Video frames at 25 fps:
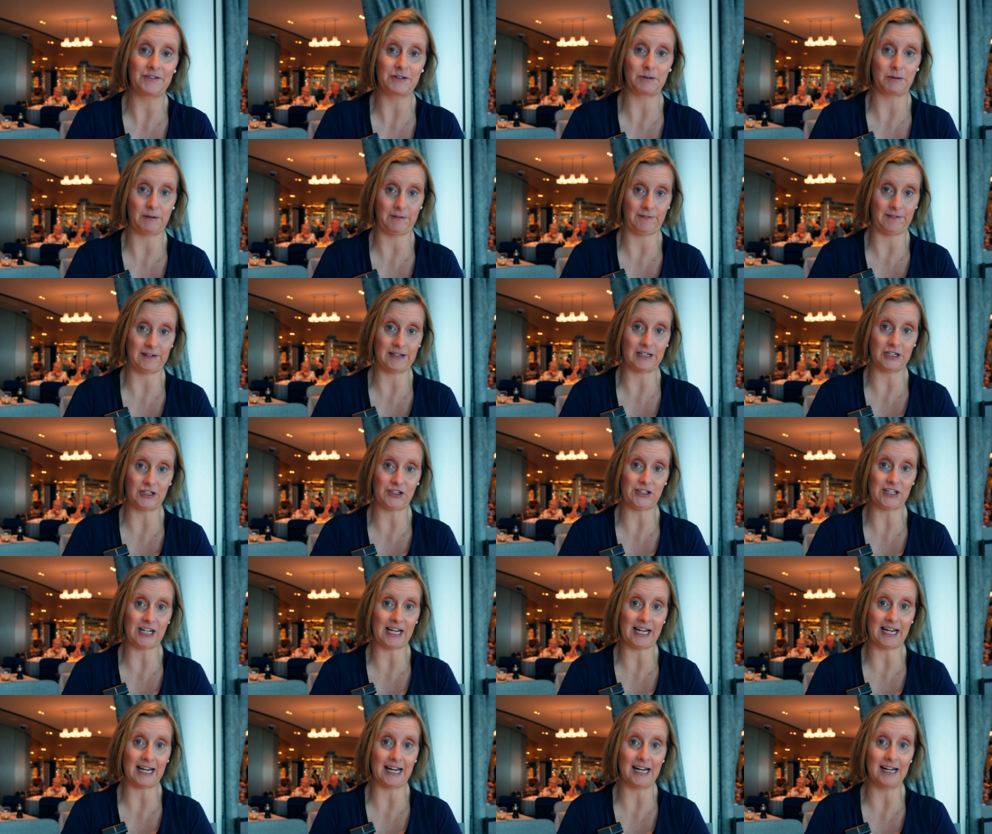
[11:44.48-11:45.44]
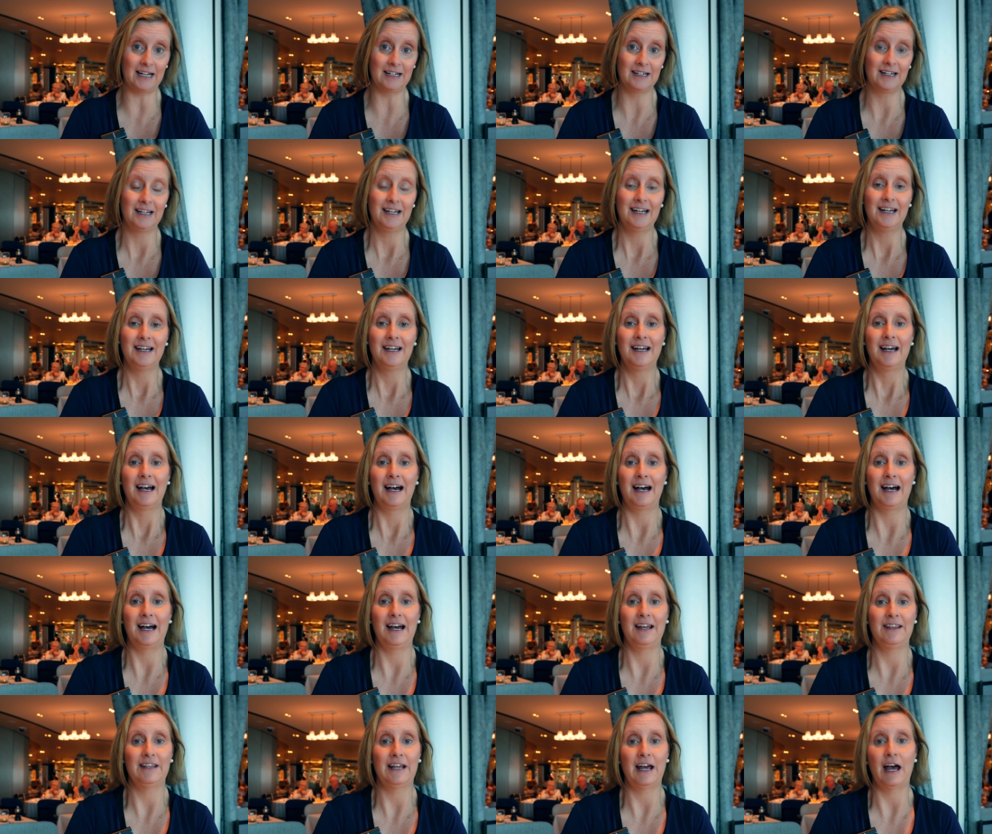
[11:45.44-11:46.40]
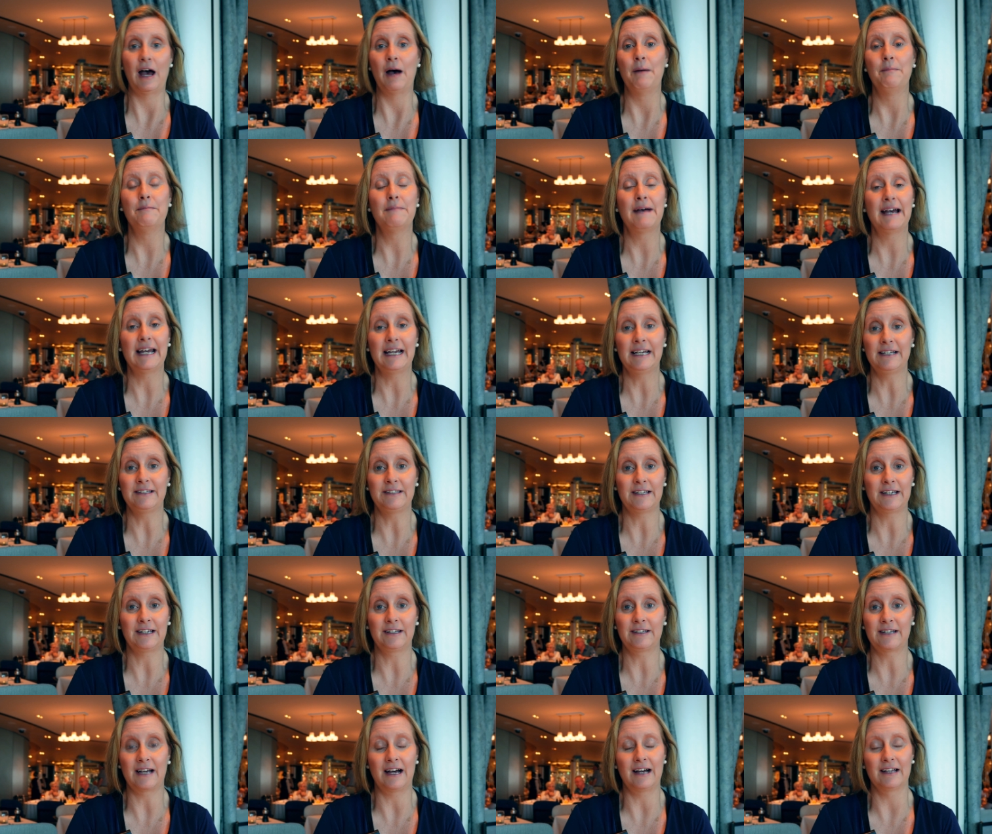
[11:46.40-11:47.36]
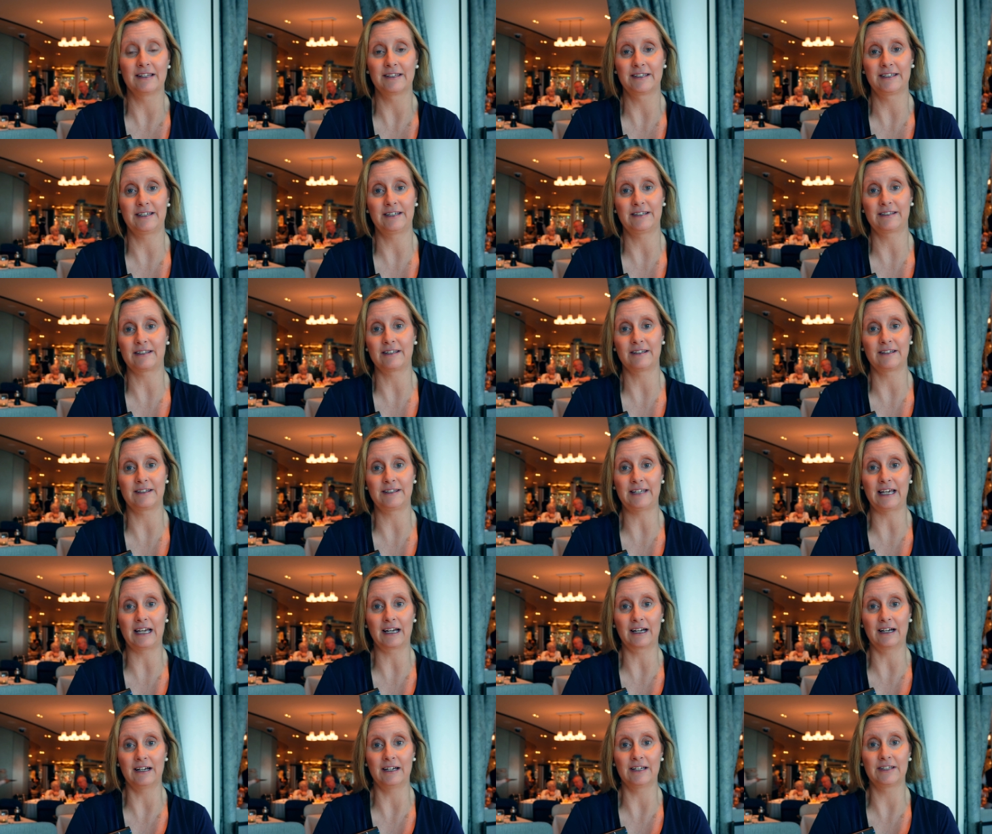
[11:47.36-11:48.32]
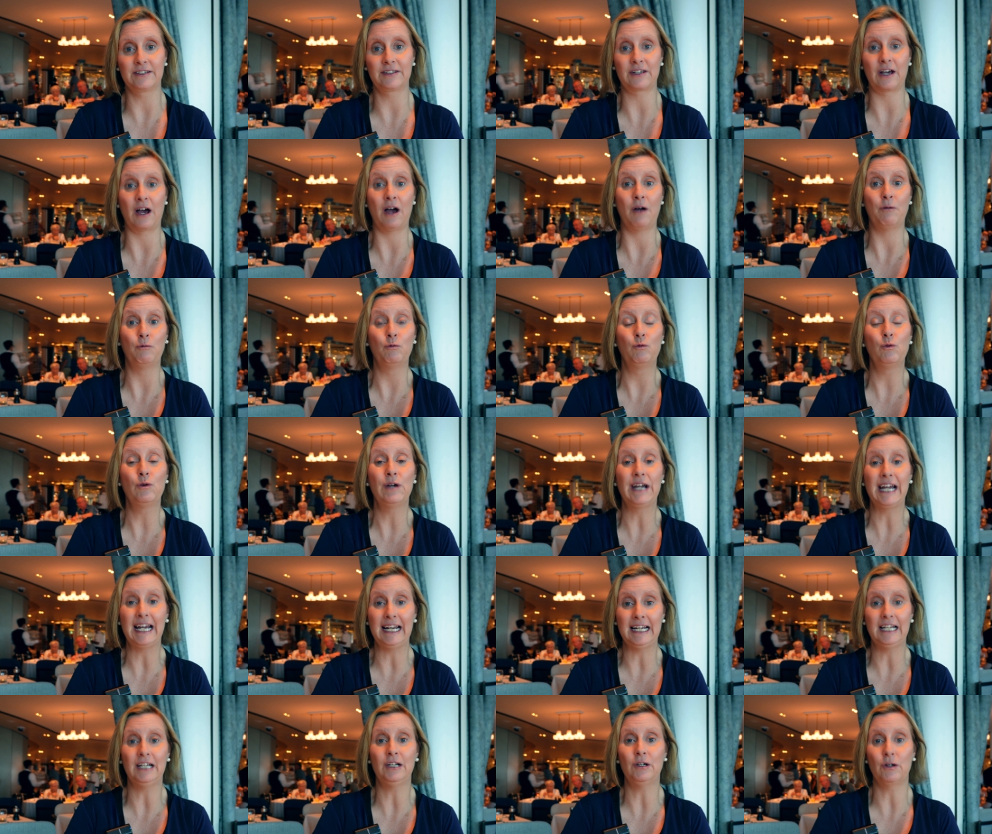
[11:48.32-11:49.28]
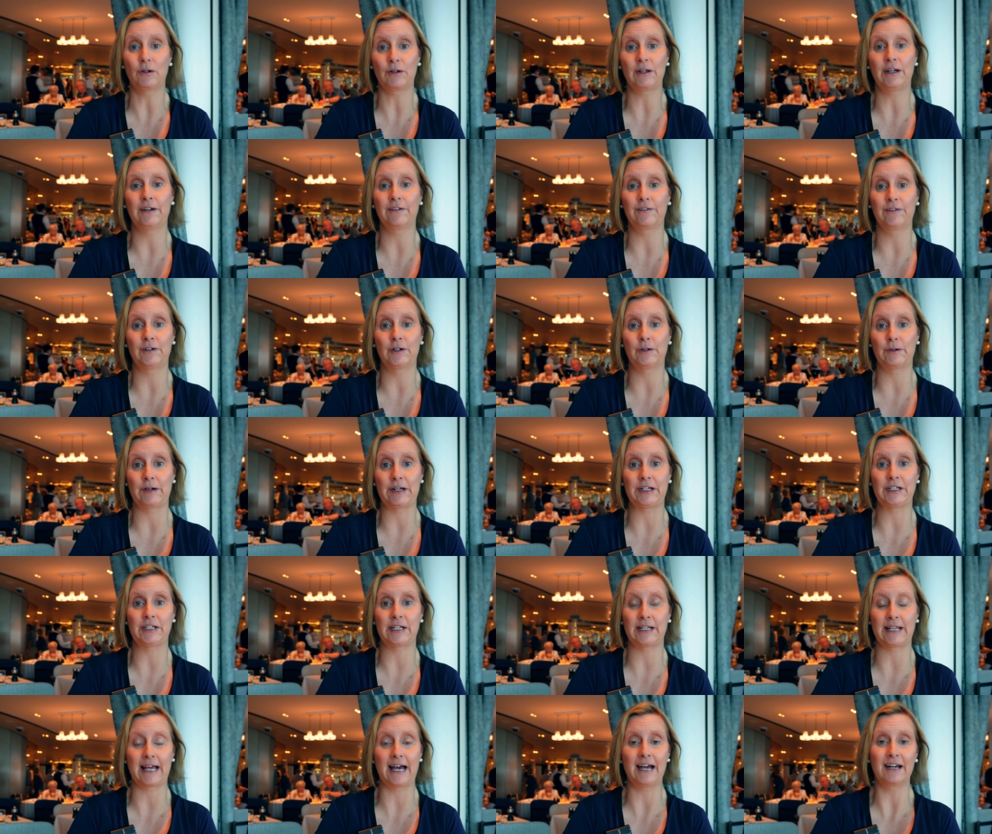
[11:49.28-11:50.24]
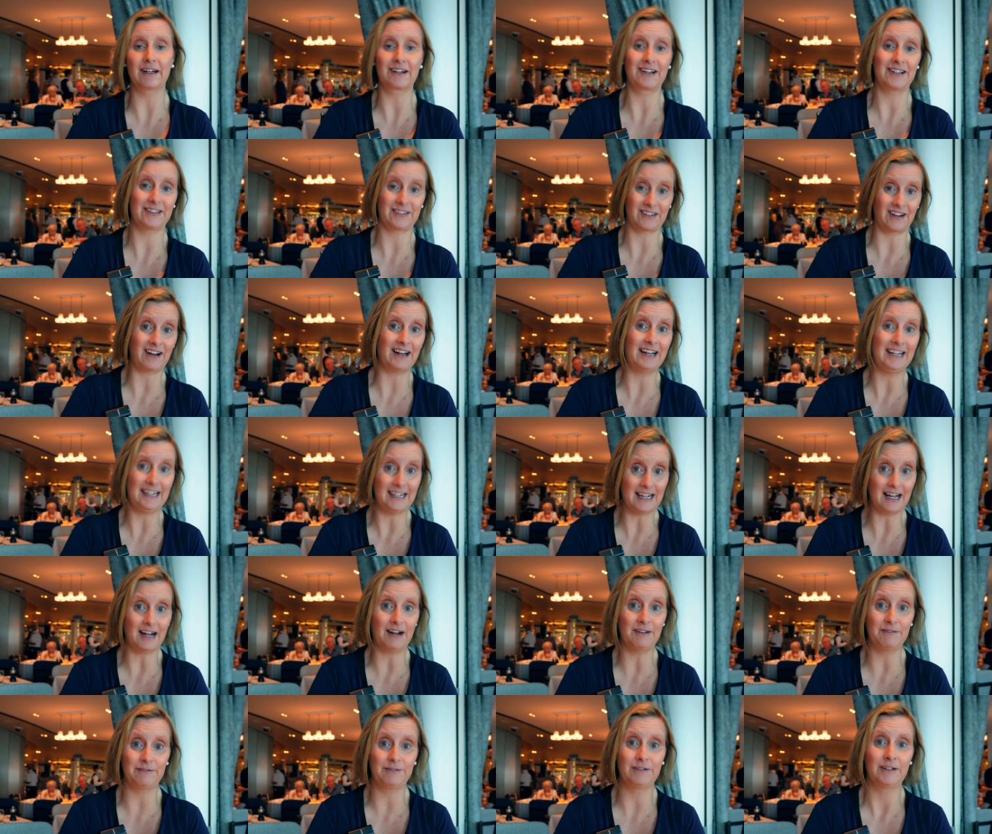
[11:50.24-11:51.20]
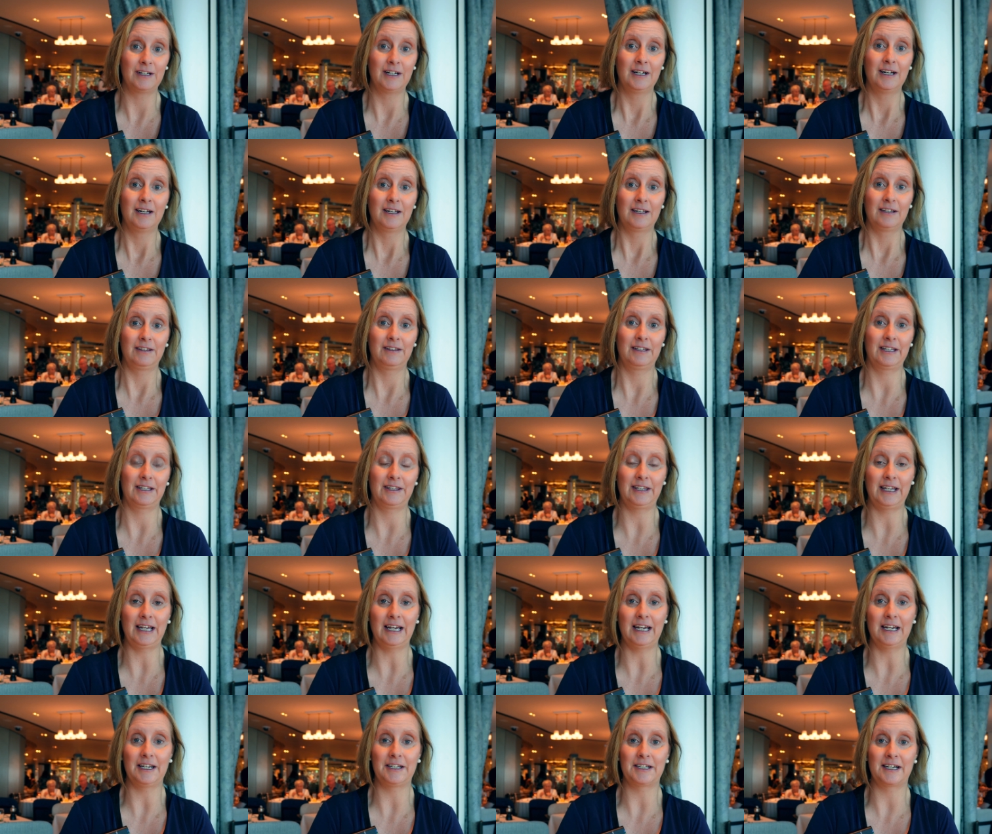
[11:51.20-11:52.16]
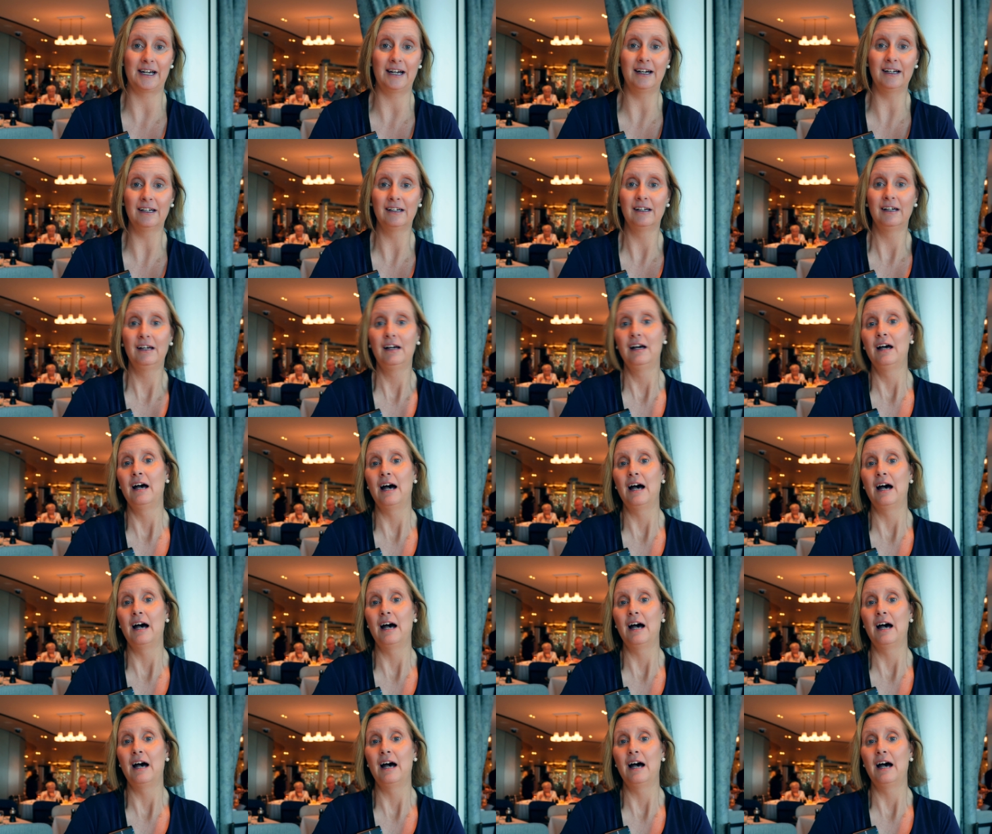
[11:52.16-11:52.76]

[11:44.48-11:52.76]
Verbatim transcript: after we finished here, and they're amazing dancers and singers, so I'm really looking forward to that because I love the theatre.